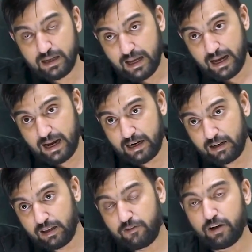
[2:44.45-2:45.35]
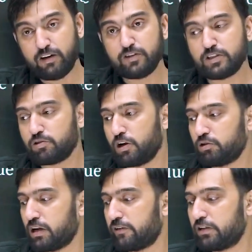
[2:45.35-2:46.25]
and the one which is going to
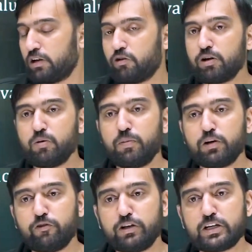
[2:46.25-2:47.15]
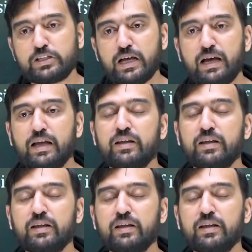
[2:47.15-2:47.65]
have the lower moment of inertia,